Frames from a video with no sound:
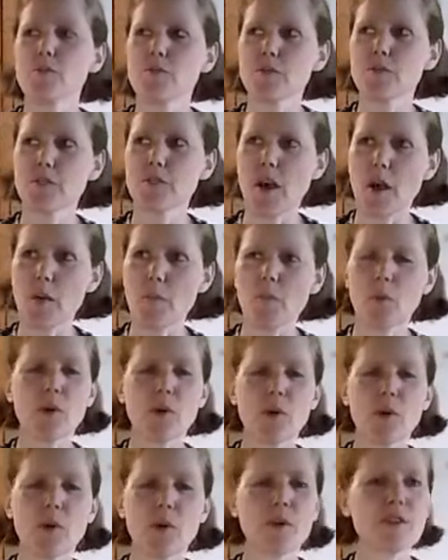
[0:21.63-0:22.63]
some
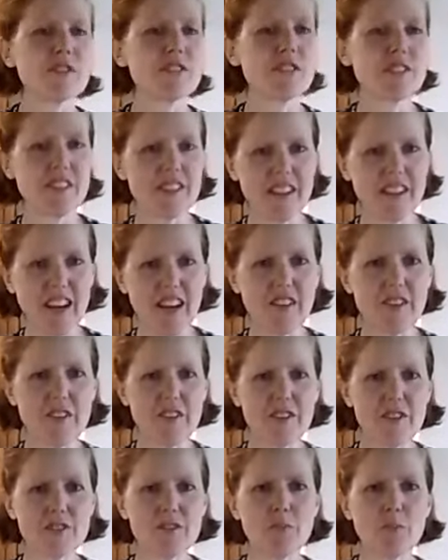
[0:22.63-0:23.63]
worse than
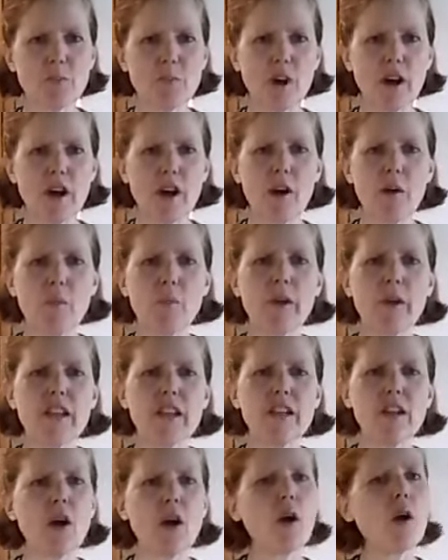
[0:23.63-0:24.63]
others, where we
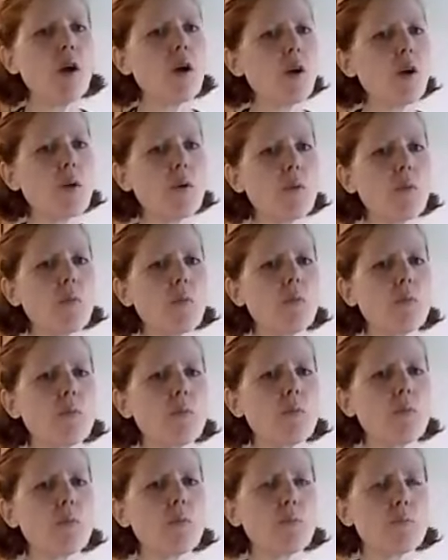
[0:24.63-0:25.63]
know
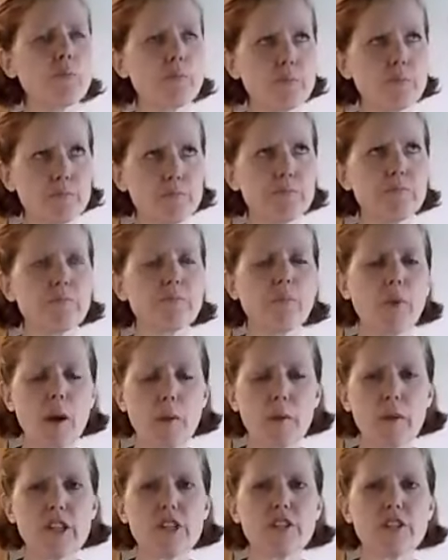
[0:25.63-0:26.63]
what
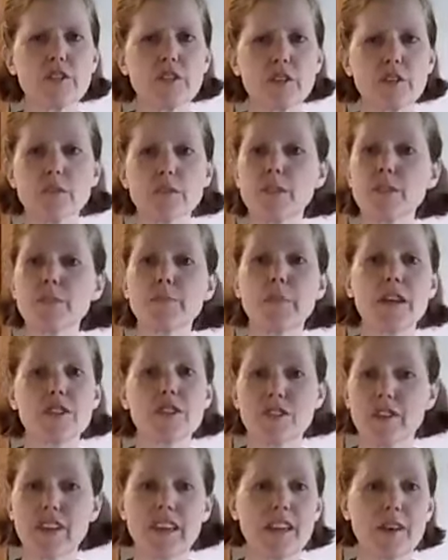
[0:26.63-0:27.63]
we should do,
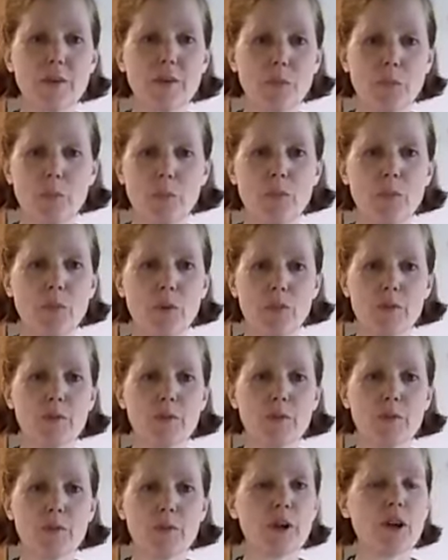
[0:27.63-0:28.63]
especially
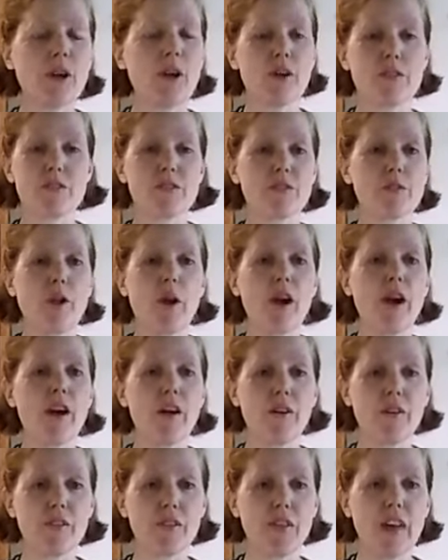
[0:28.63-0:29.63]
with regards to our
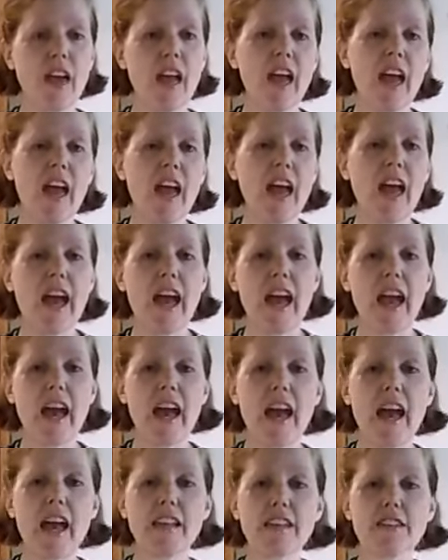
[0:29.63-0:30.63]
health,
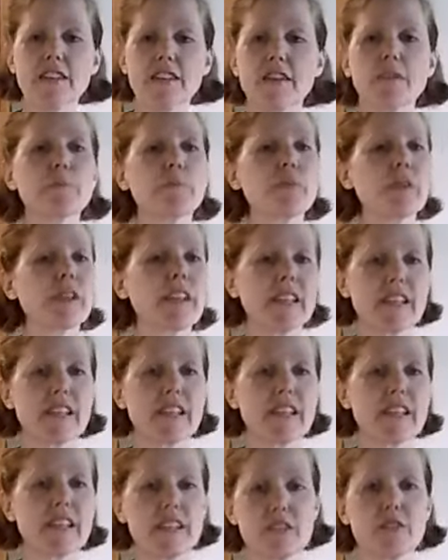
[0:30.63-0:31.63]
and
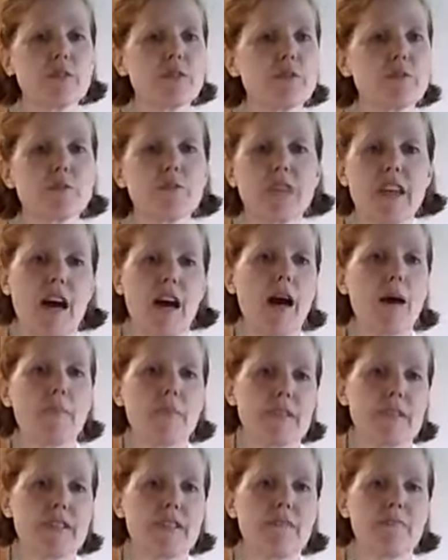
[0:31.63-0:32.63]
completely do the
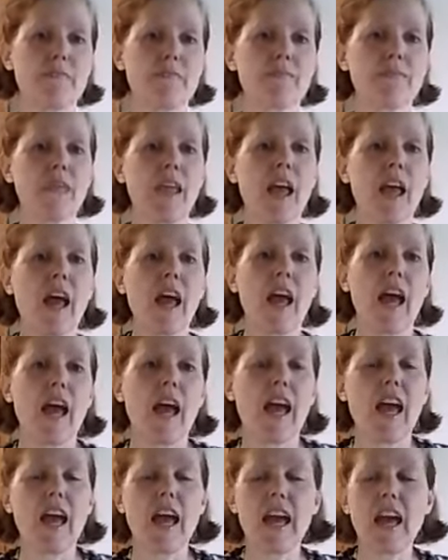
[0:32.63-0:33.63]
opposite.
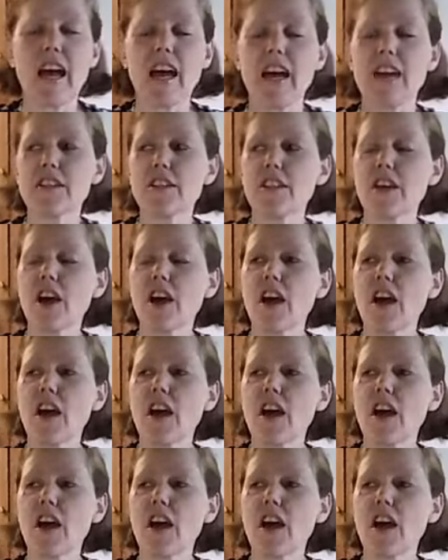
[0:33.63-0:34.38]
And